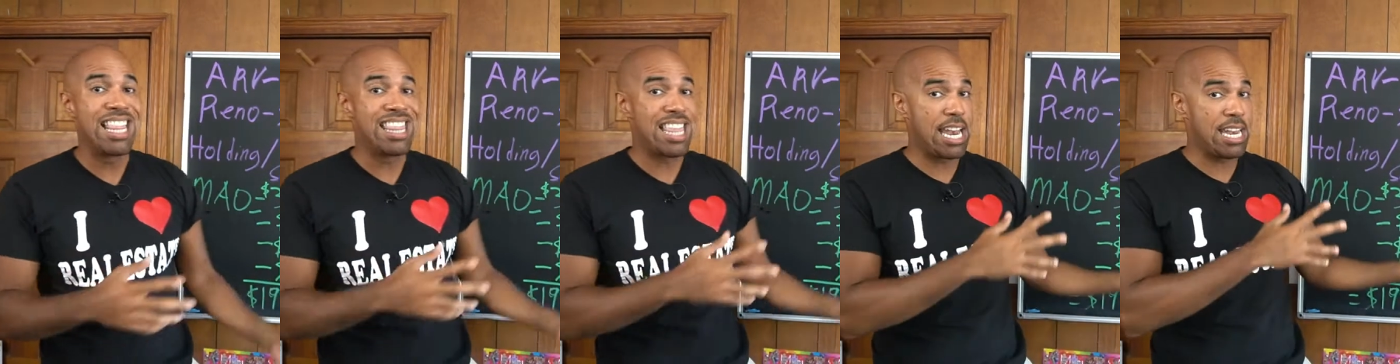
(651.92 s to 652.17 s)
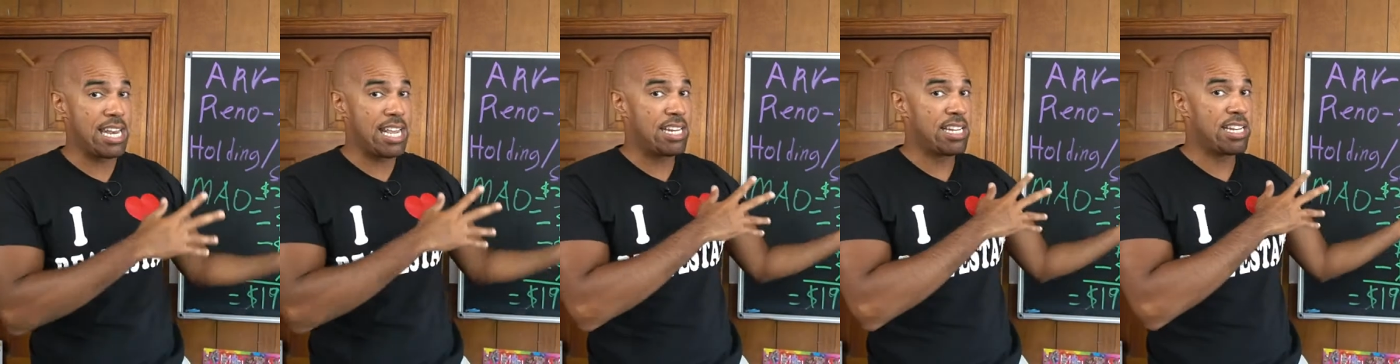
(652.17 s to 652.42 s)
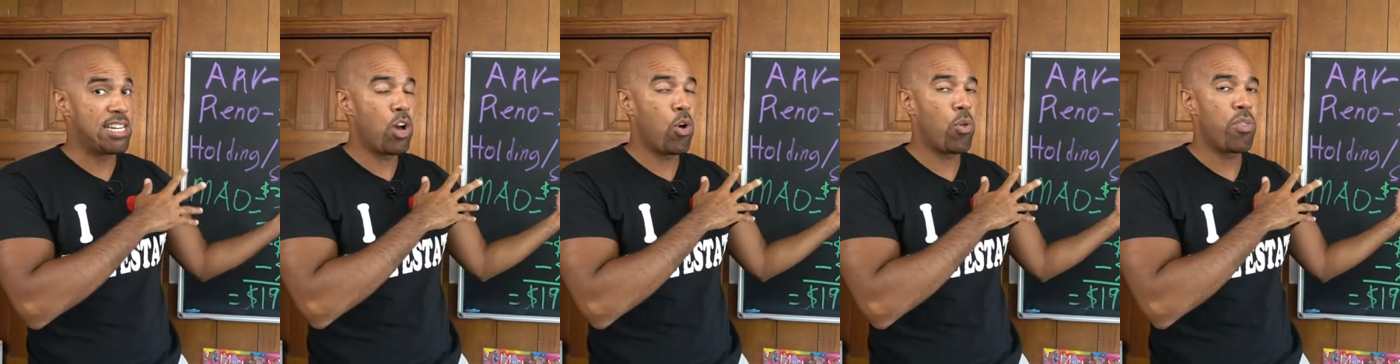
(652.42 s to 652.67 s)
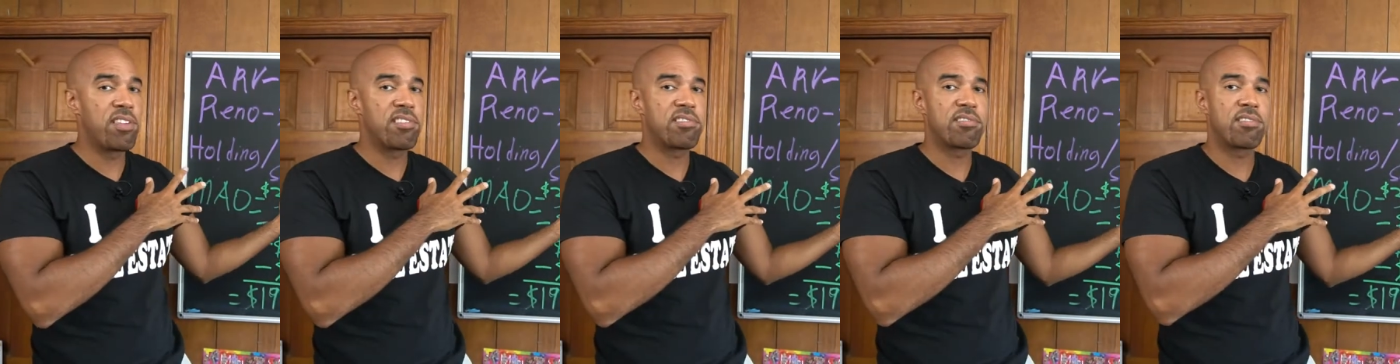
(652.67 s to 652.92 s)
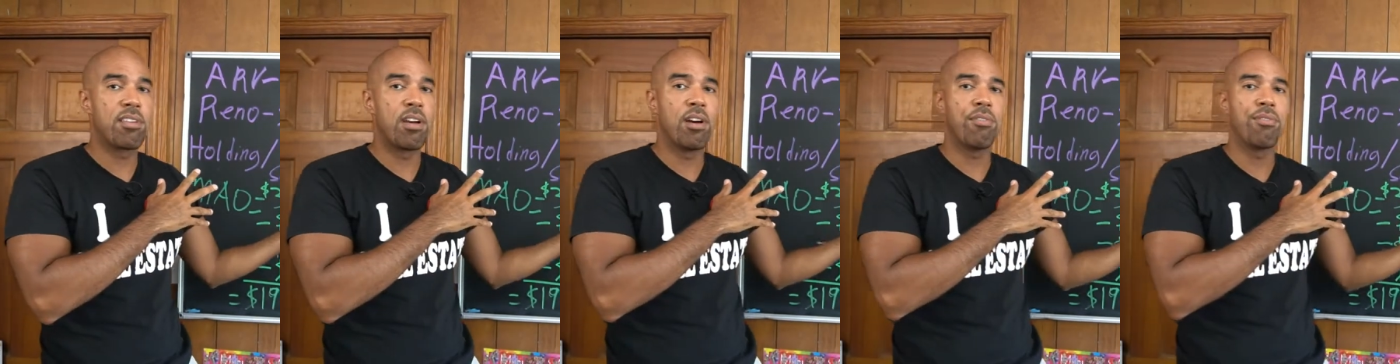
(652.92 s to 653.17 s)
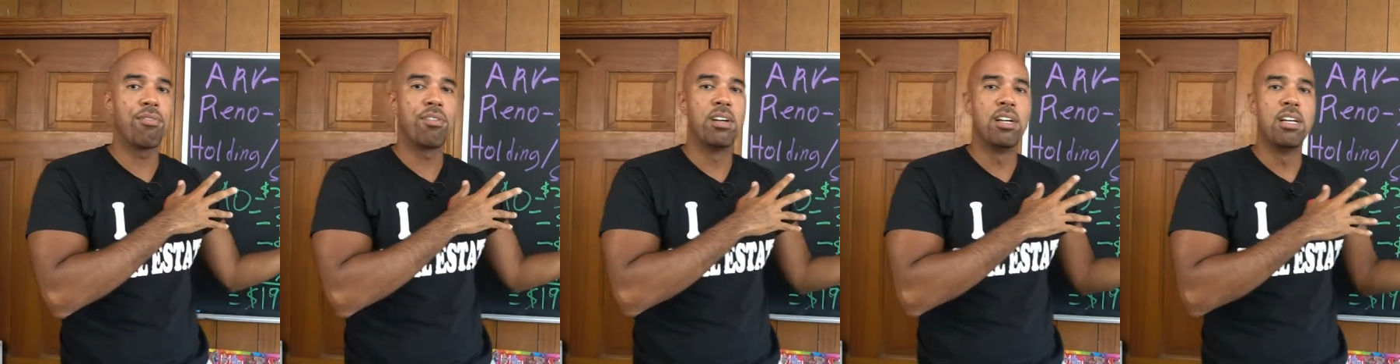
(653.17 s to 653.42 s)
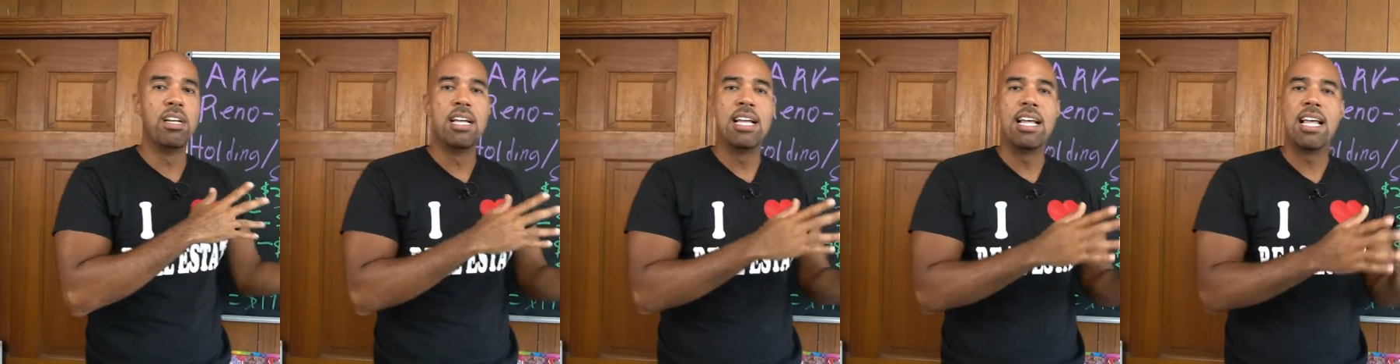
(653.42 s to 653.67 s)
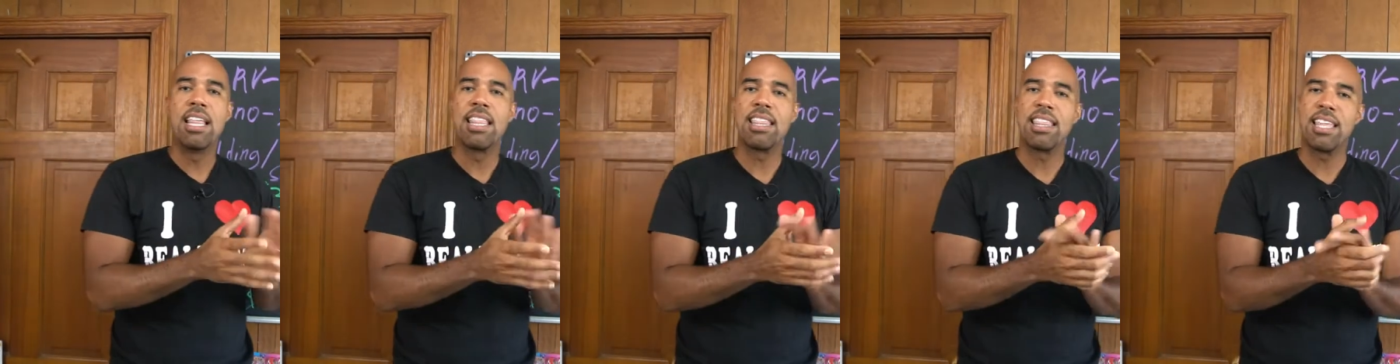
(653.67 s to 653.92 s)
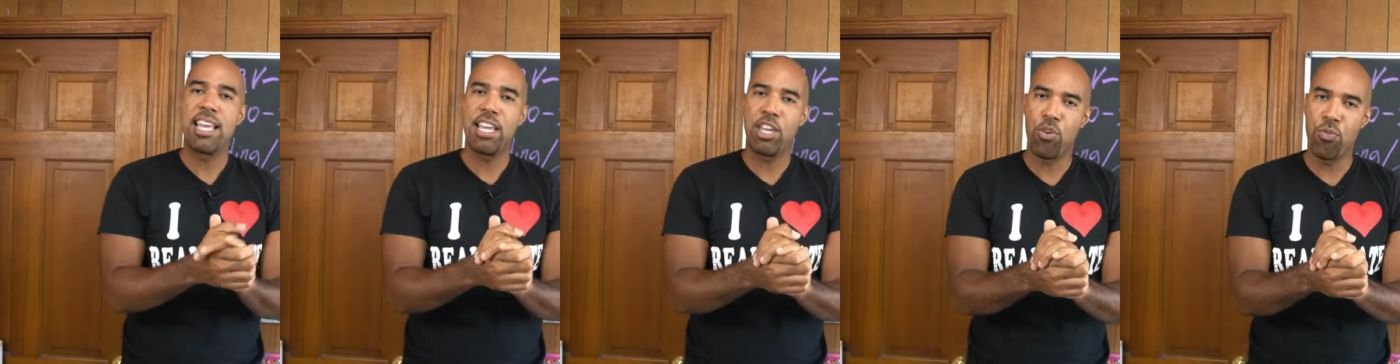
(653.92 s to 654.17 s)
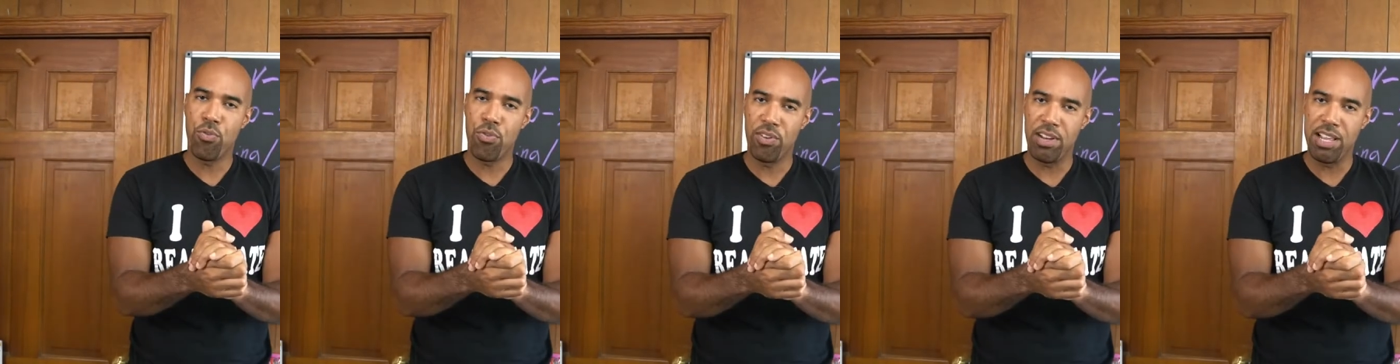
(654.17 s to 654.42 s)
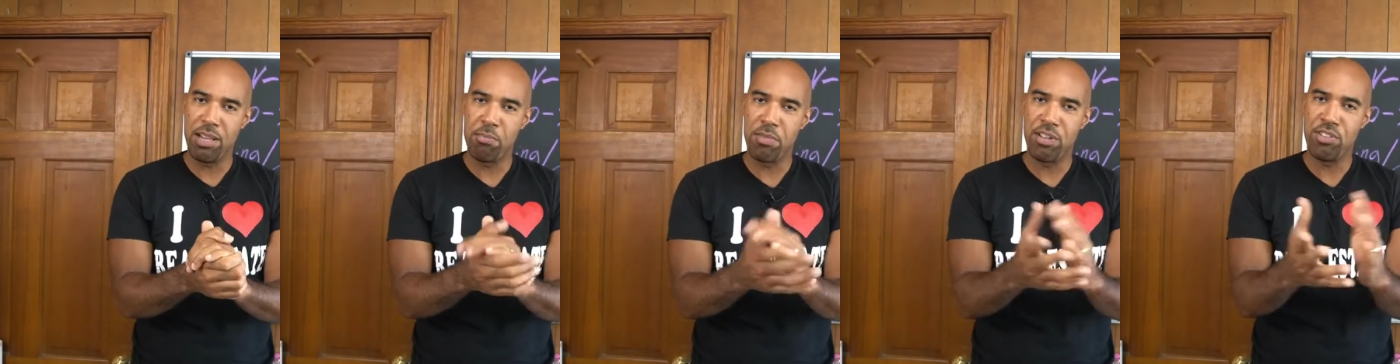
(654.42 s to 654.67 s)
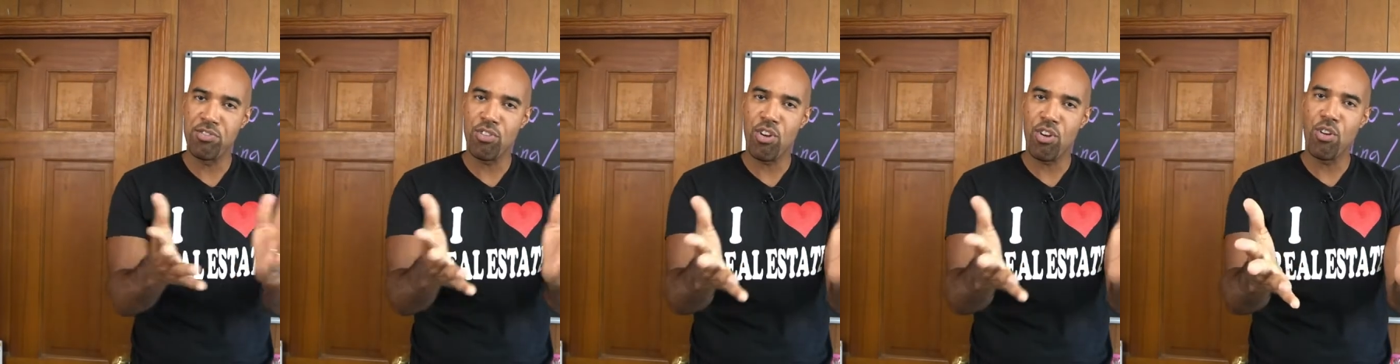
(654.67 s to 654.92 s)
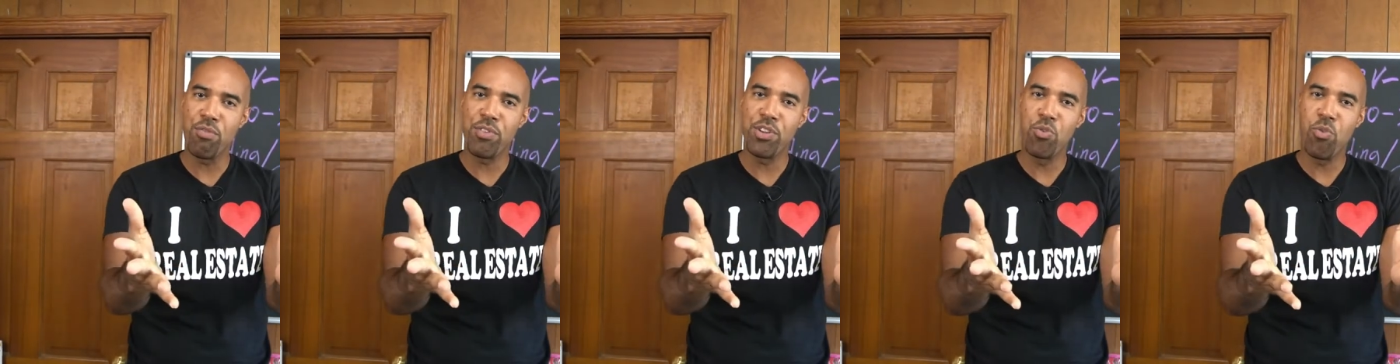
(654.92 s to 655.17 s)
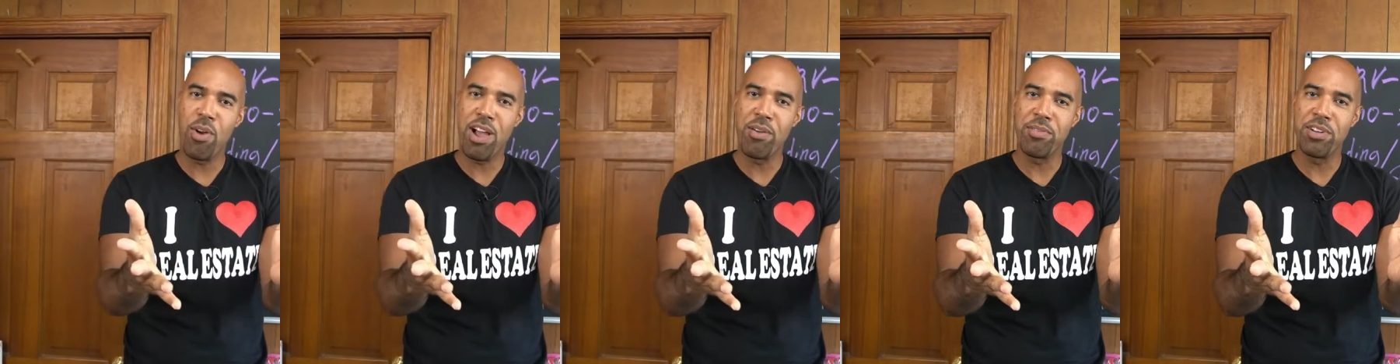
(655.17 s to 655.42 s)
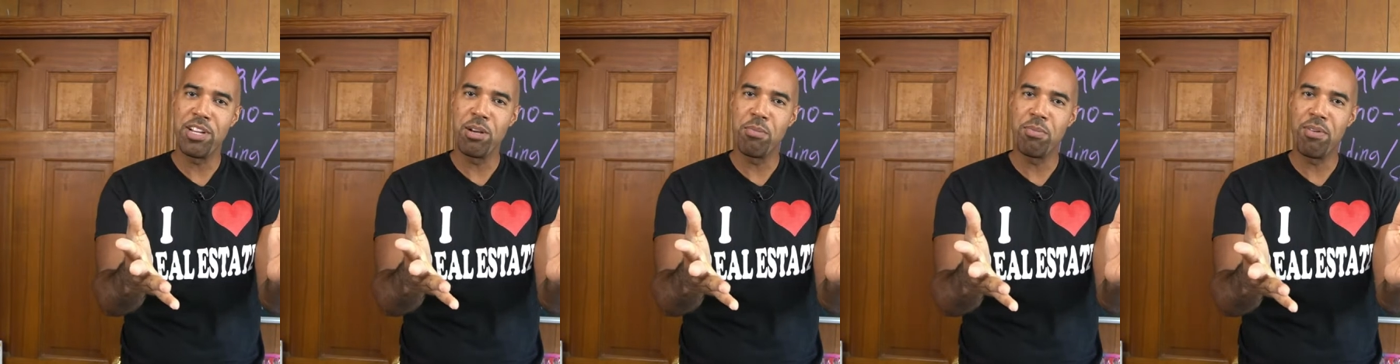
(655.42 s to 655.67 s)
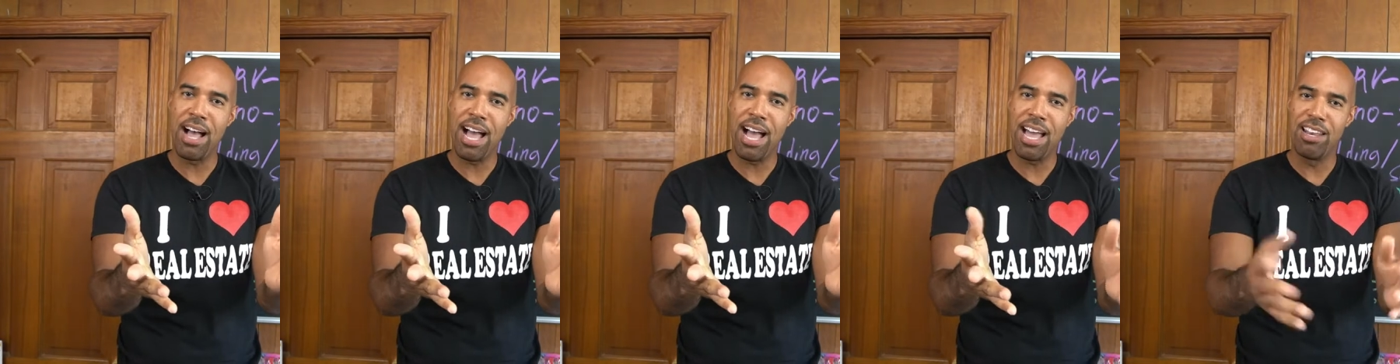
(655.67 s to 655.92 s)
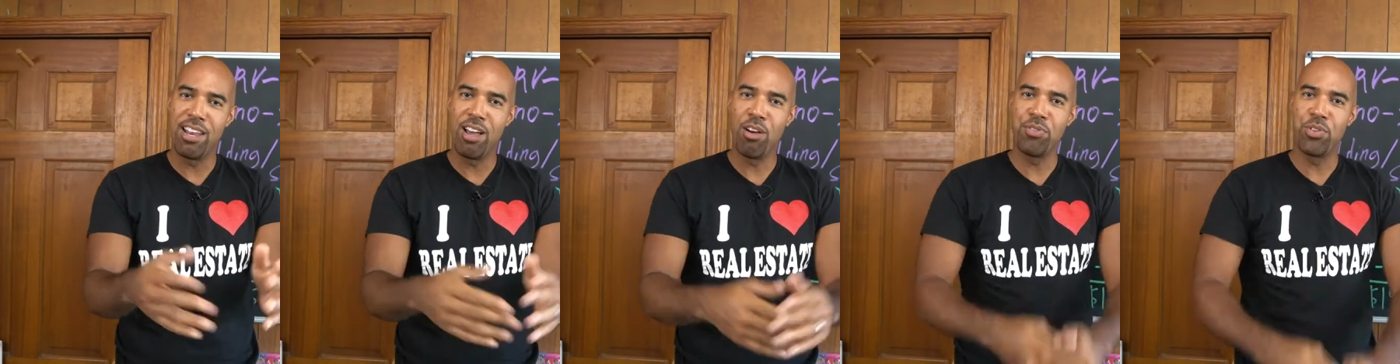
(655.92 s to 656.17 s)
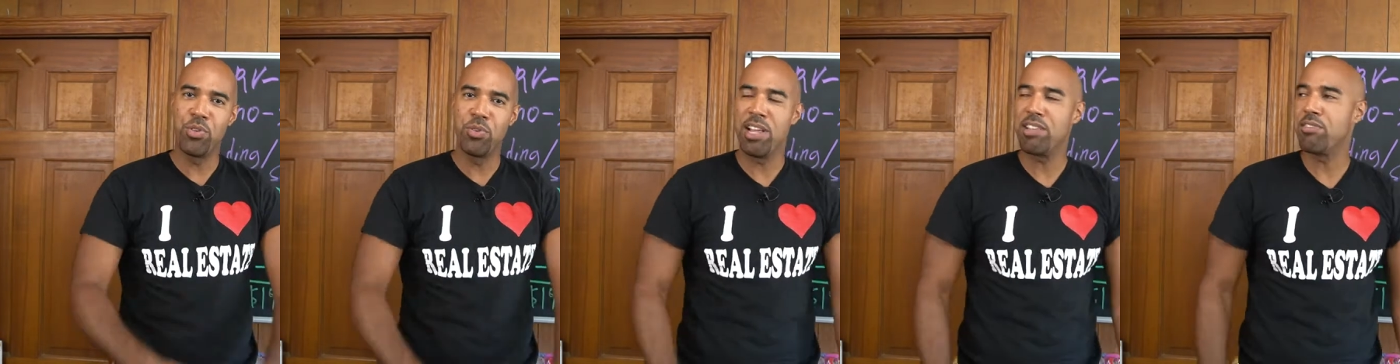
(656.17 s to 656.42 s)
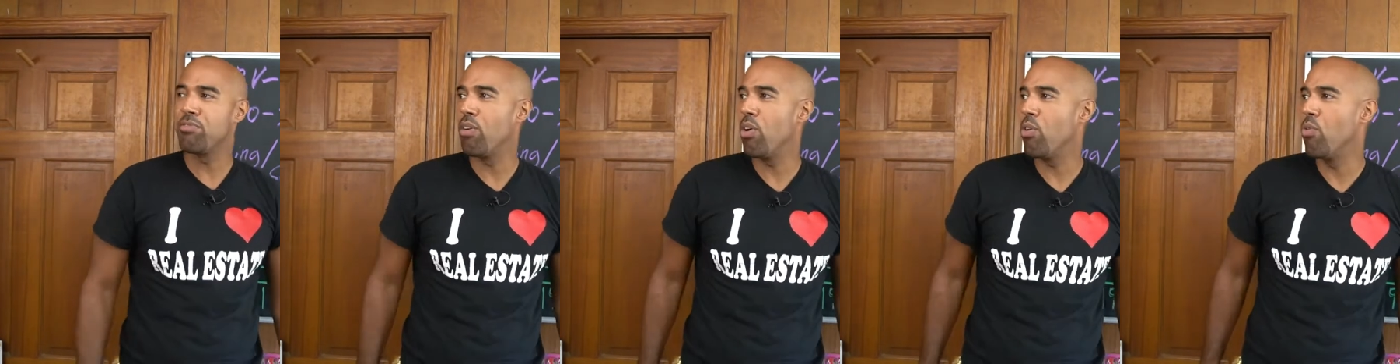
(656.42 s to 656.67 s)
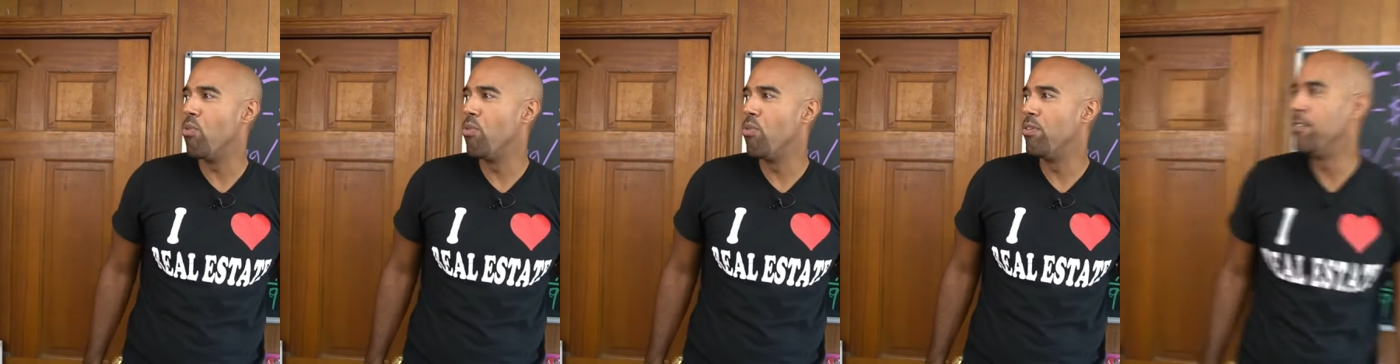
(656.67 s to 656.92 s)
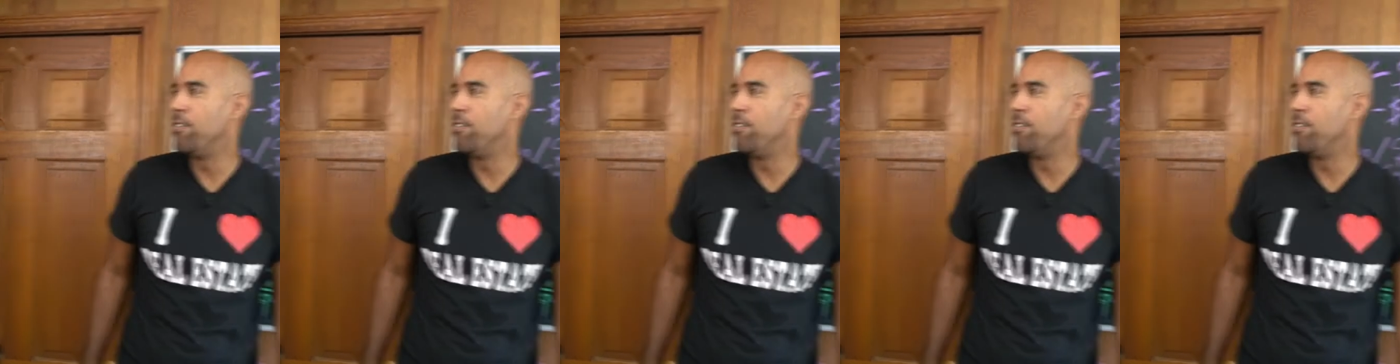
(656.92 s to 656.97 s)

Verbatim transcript: that need to know this stuff. Thank you for letting me serve you, Roundup. I love you. Let's roll.